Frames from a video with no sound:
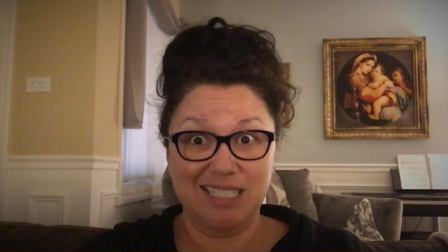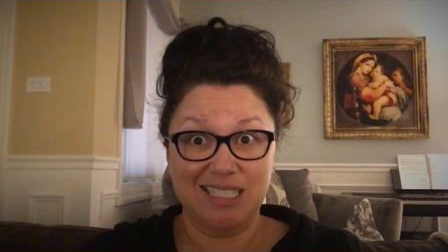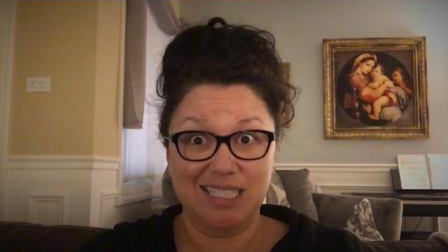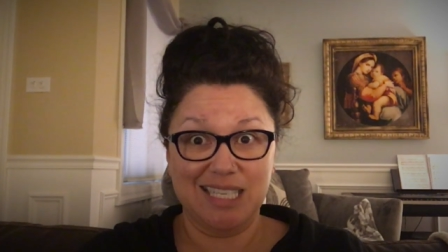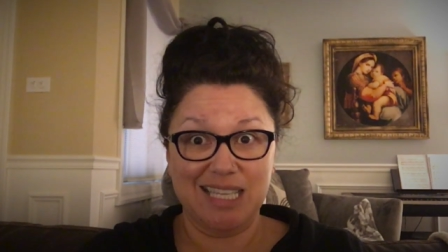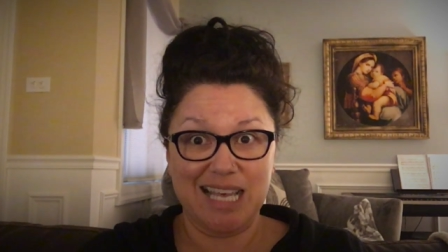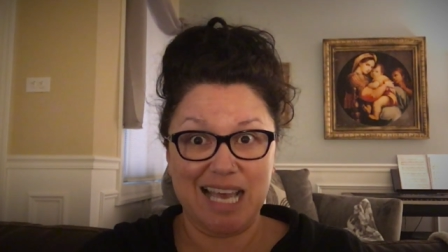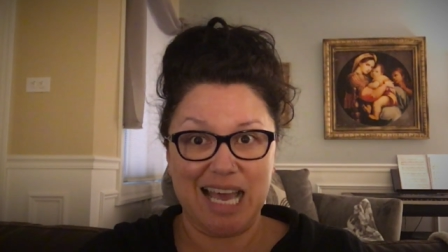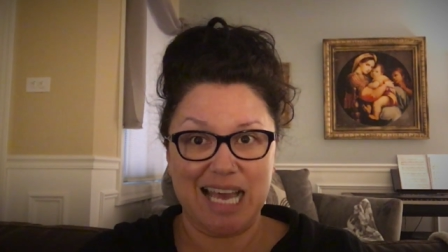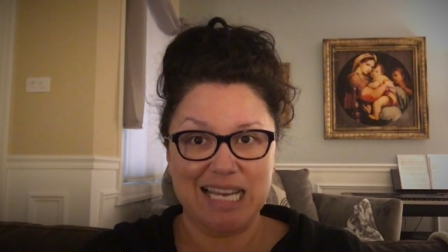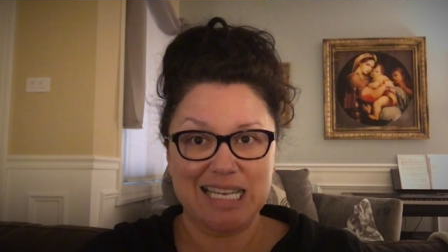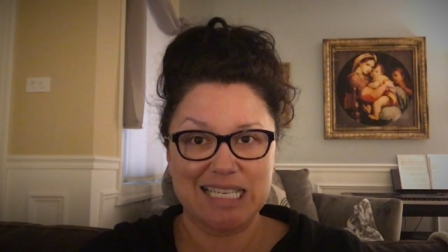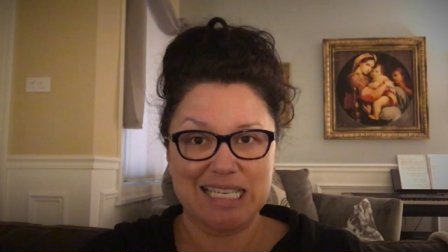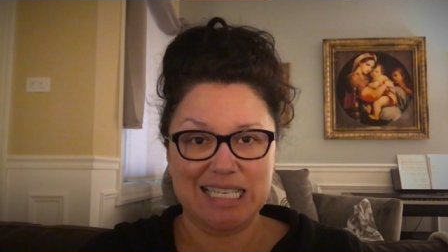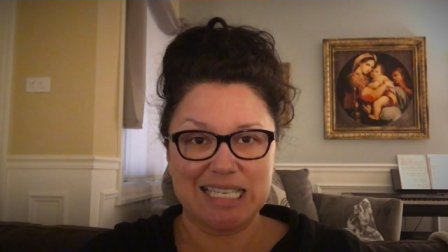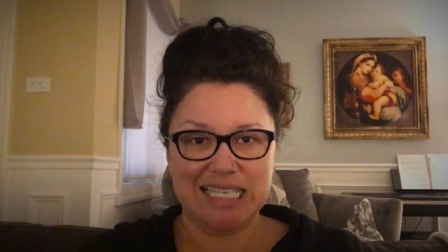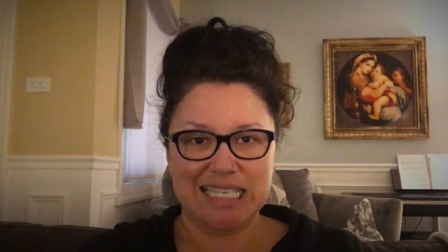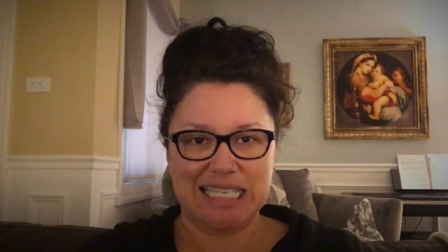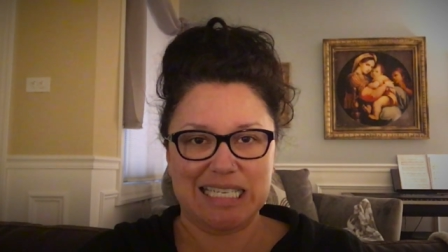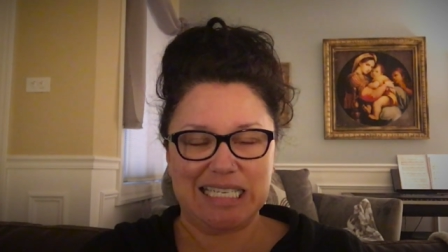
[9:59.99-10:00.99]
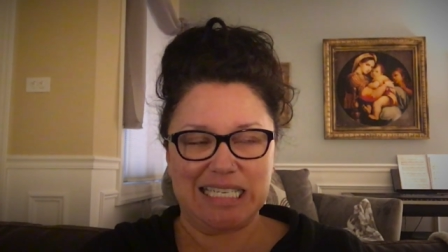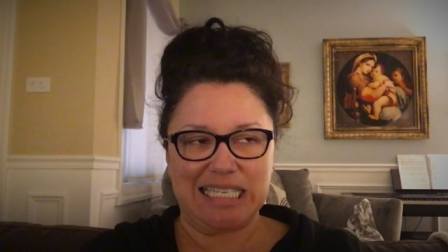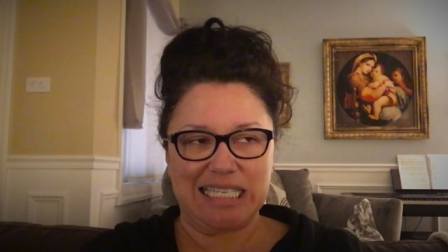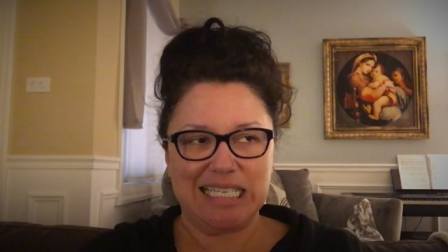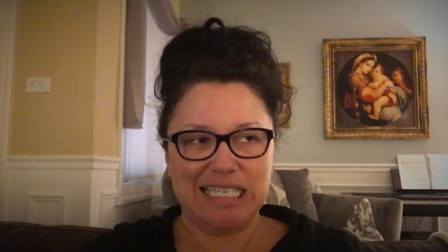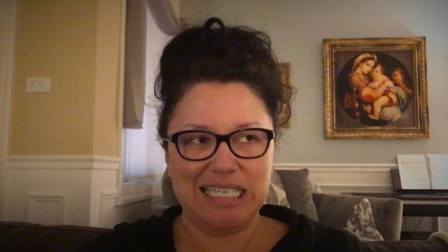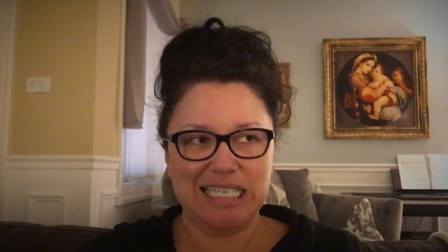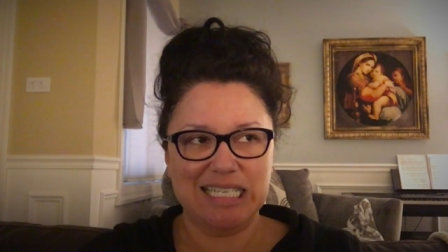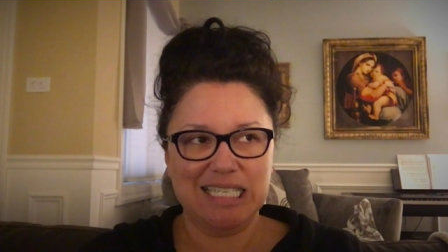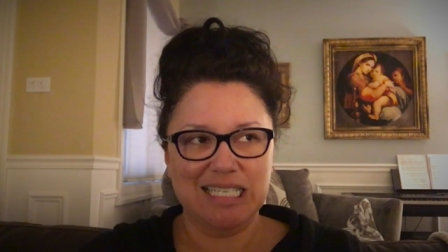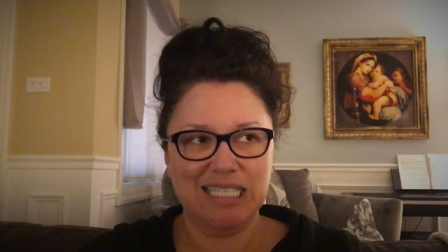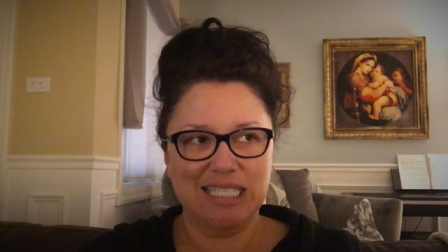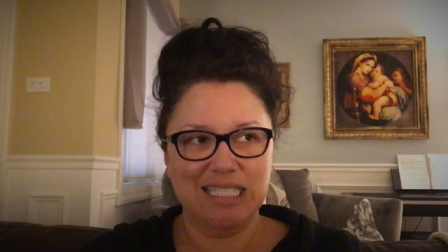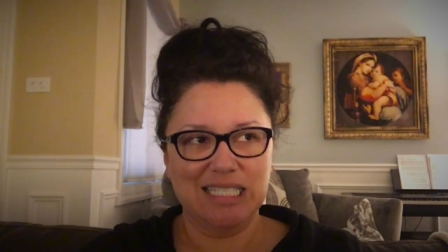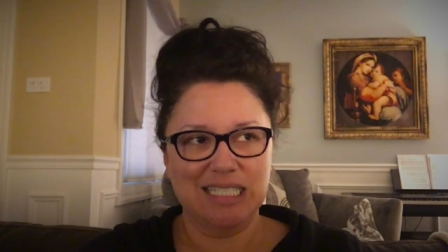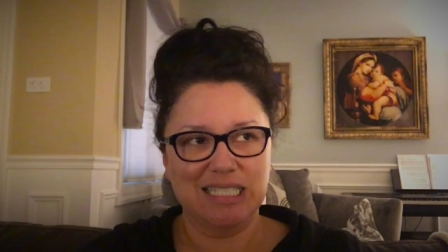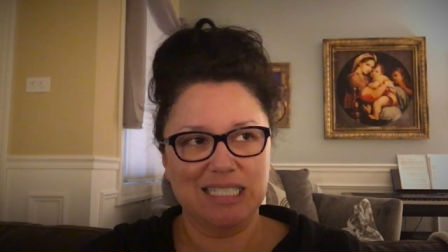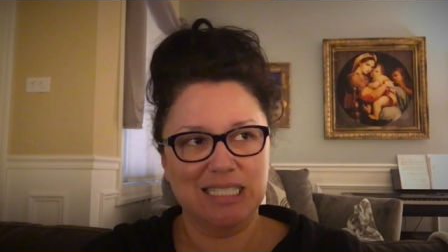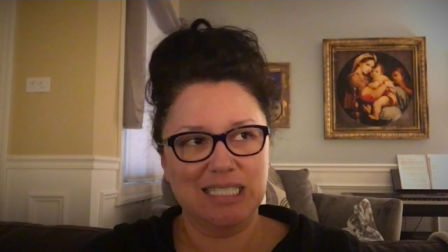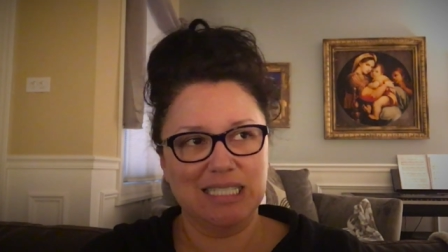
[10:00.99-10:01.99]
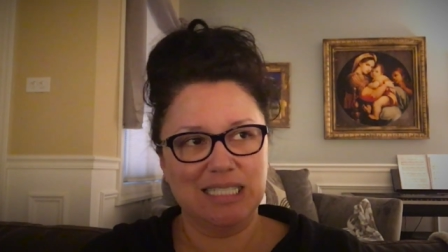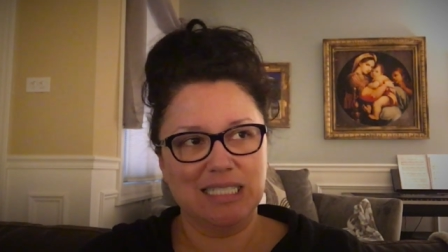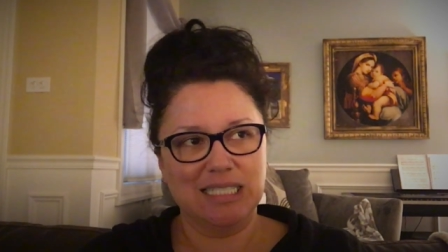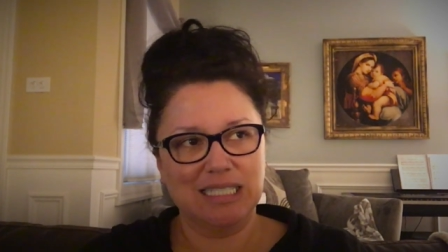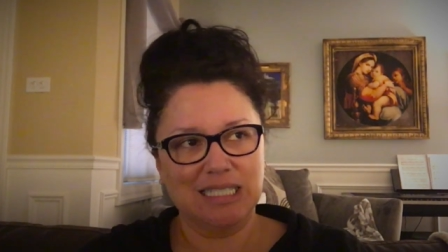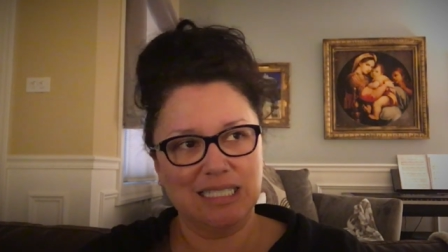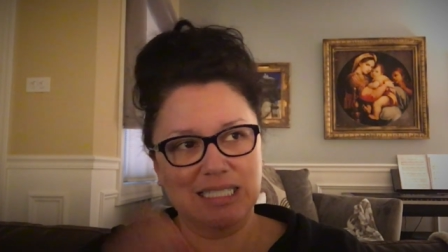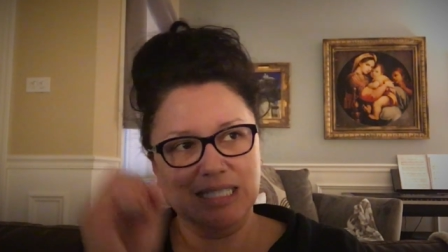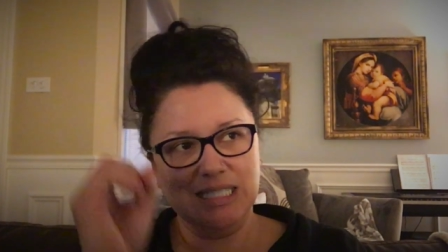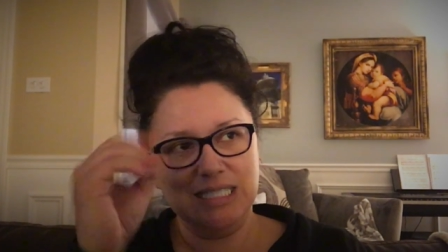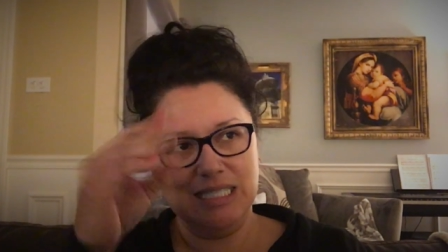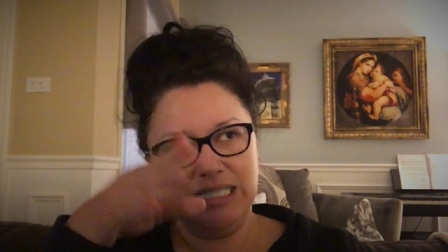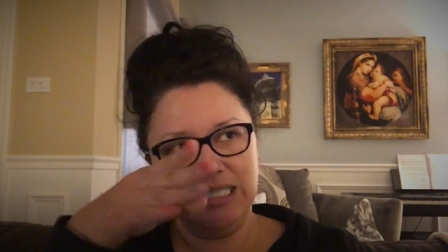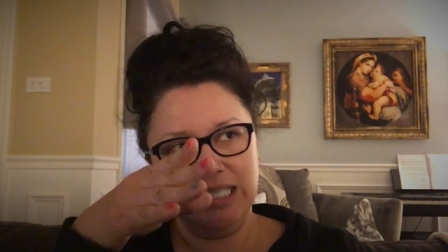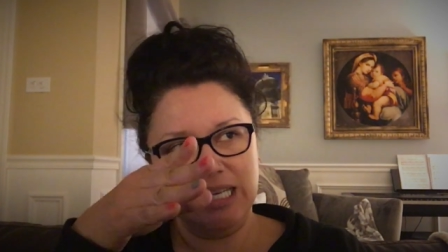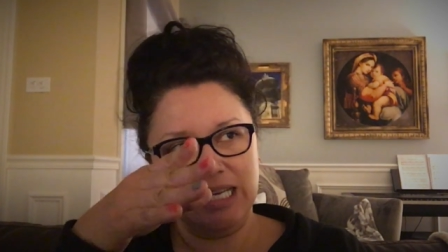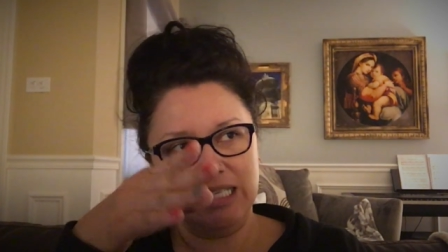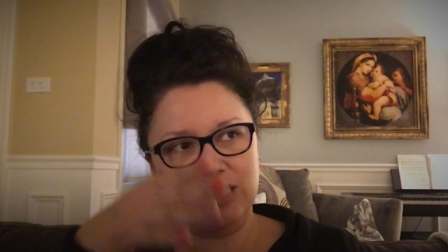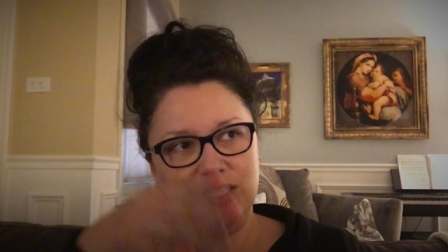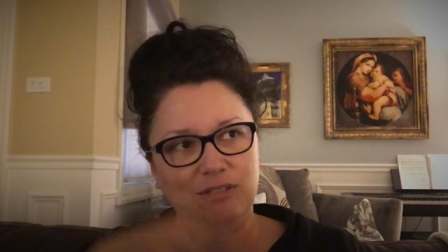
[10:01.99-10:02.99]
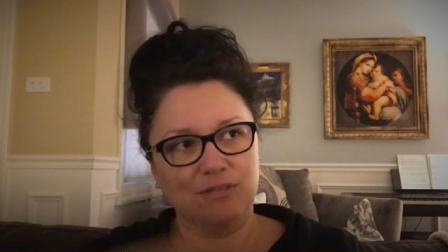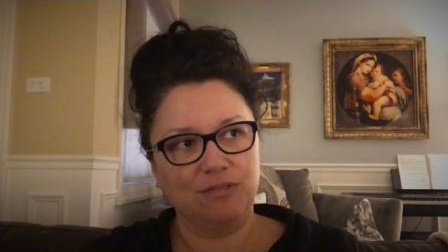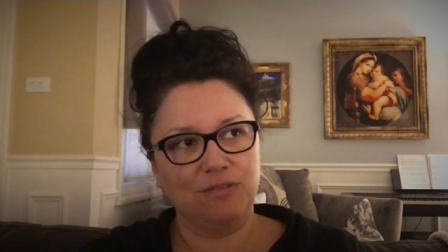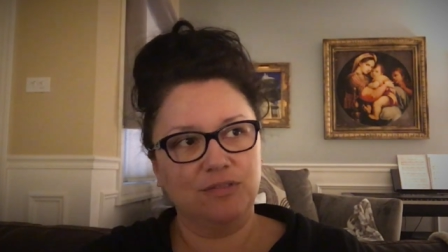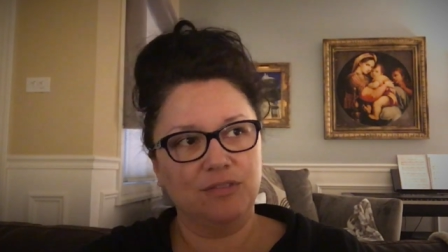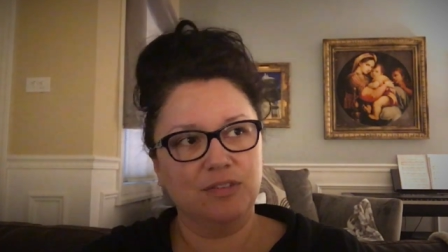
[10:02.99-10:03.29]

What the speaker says: to that. Little dash of